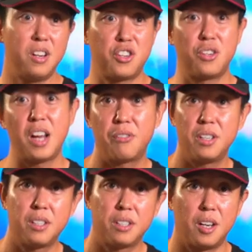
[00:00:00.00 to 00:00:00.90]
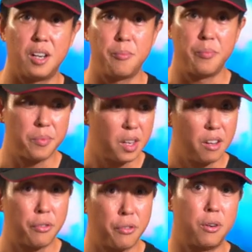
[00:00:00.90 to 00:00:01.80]
leisure divers.
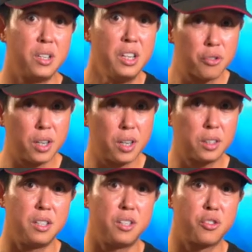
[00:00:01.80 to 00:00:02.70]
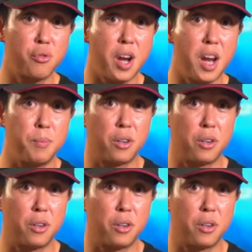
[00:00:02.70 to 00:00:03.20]
For instructors, it's great